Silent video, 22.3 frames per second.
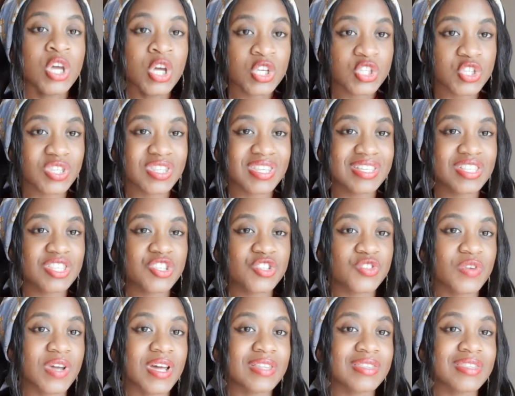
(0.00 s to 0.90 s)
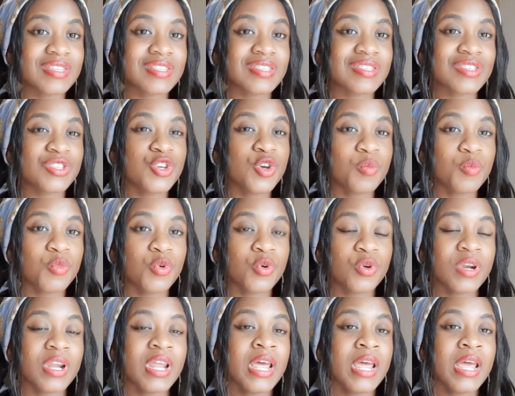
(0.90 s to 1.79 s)
So this new
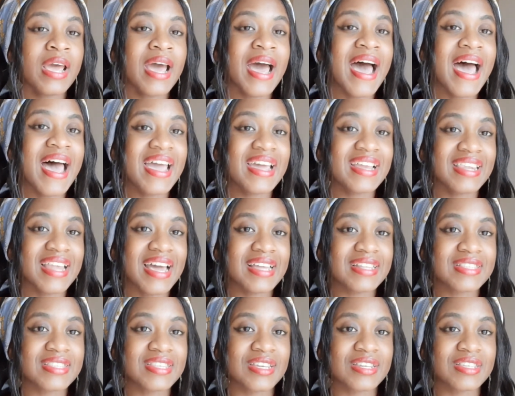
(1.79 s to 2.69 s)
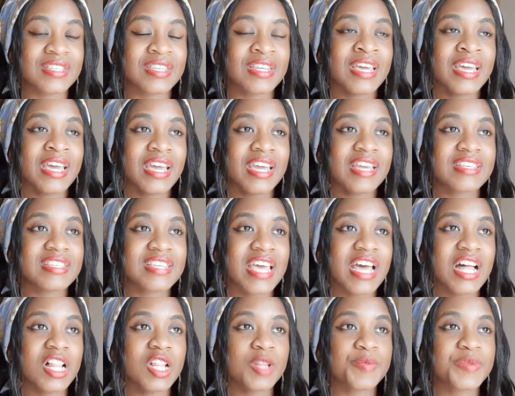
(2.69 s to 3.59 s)
moon highlights it. It
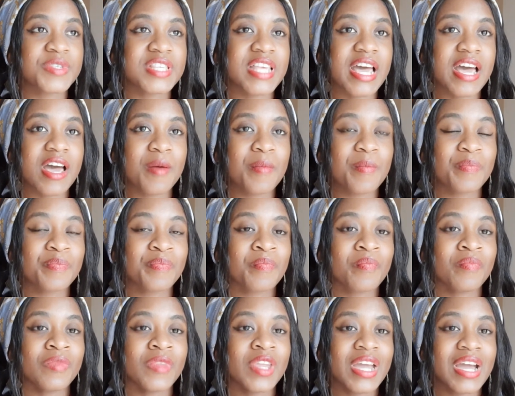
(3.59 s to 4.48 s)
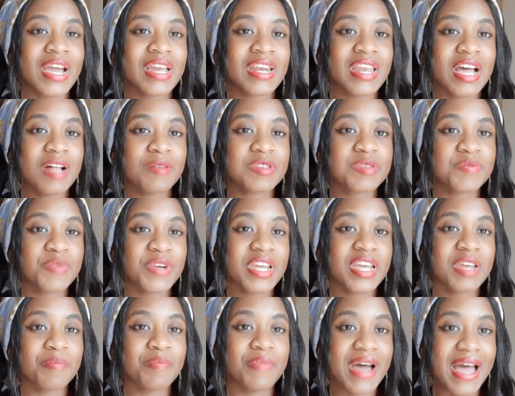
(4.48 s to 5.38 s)
helps bring
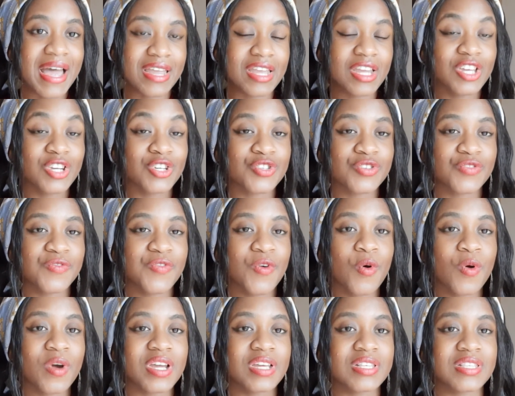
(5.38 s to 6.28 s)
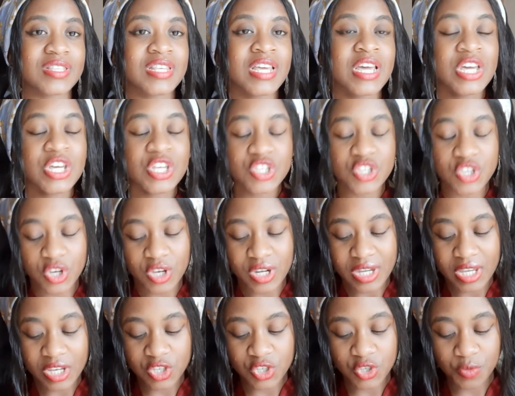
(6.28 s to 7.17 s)
it back into focus. So you
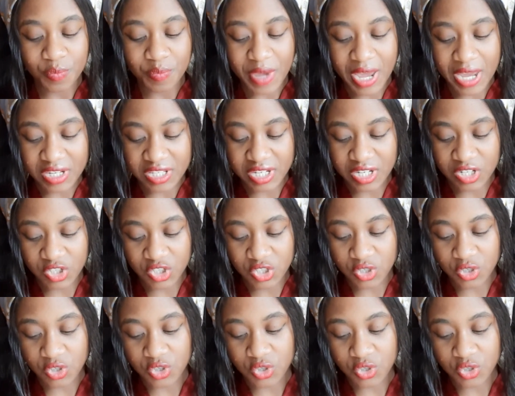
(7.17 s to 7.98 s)
need to pay attention